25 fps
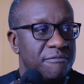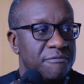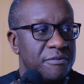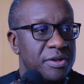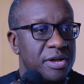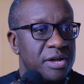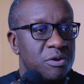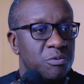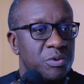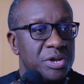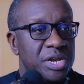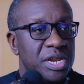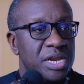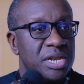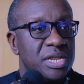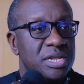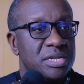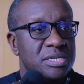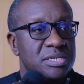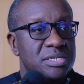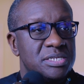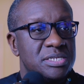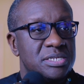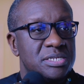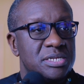figured we
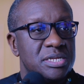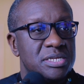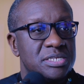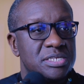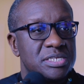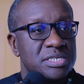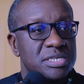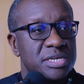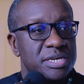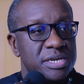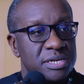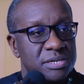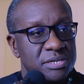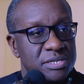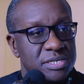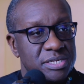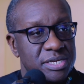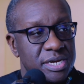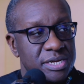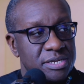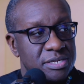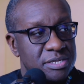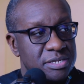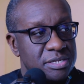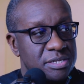needed skill
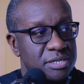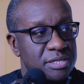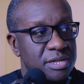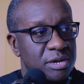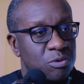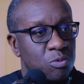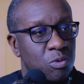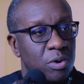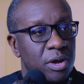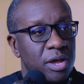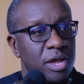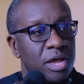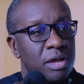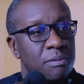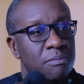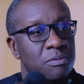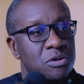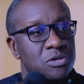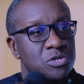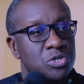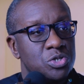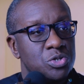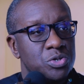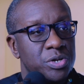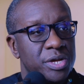sets that were
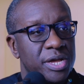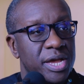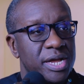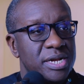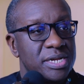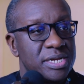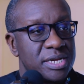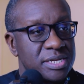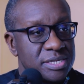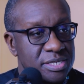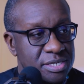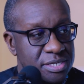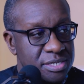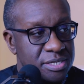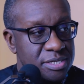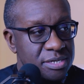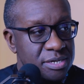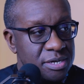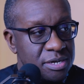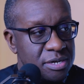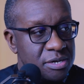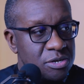able to get us